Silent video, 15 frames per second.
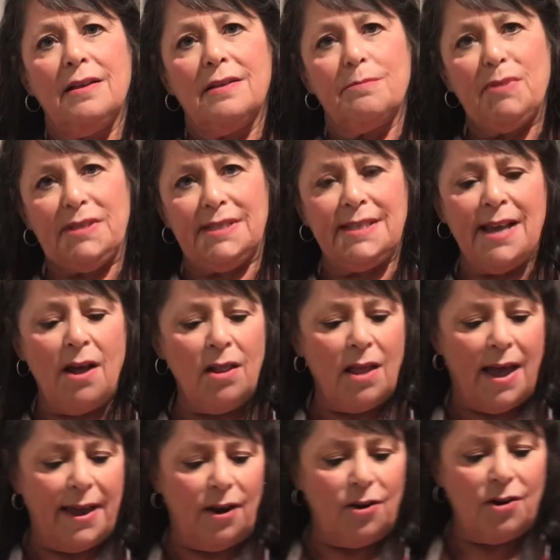pizzelle
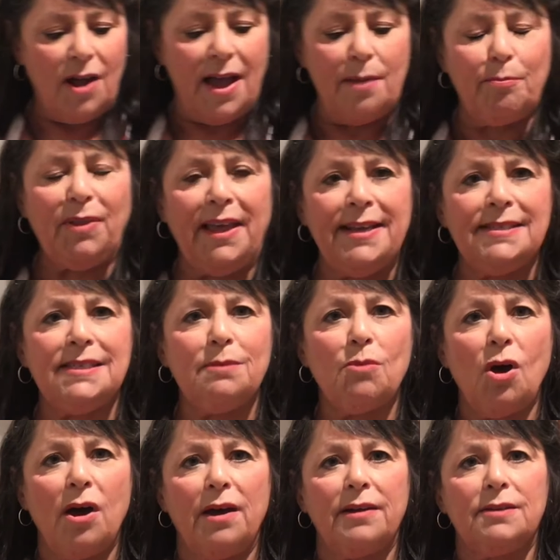iron, I place them
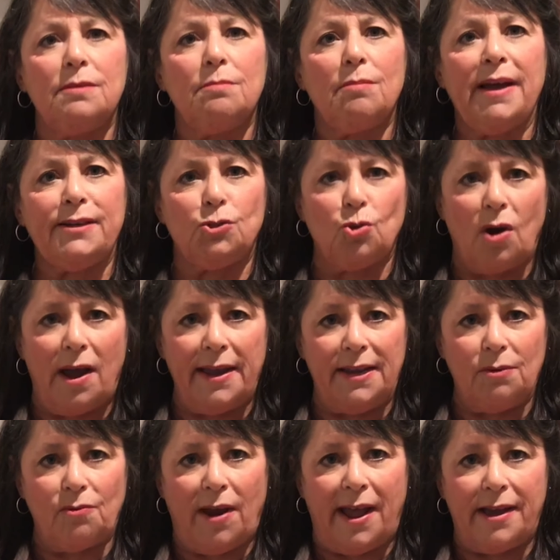on my drying
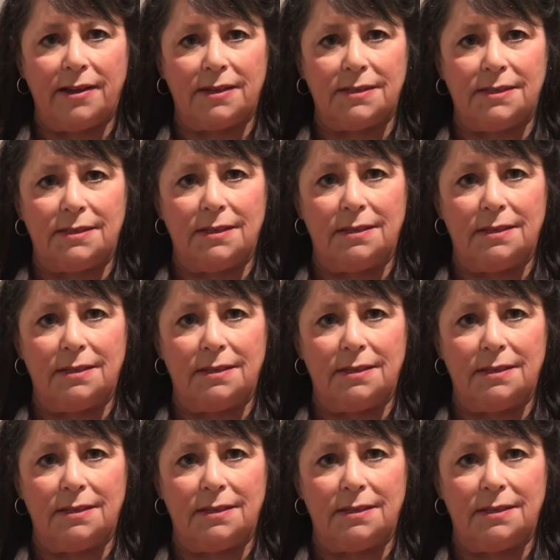racks.